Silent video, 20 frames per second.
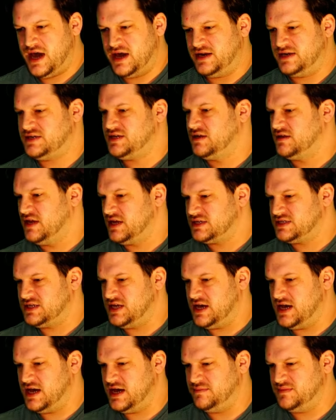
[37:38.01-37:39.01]
And until
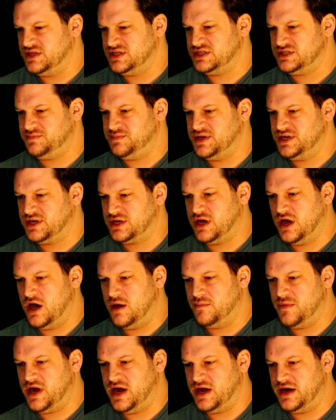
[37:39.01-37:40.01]
next time, this has been the
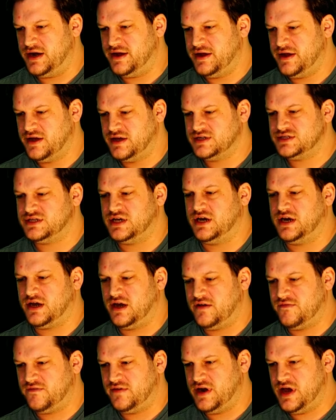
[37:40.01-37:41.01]
Comrade,
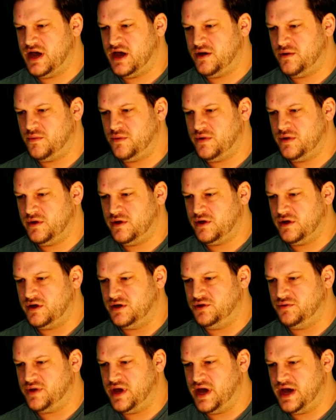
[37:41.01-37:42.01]
signing off for now,
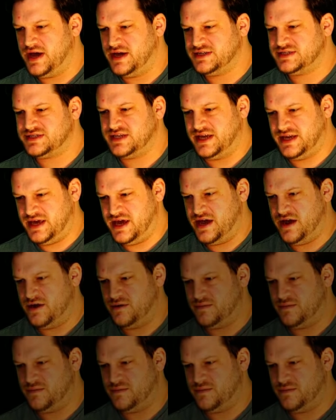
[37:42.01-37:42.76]
and you guys take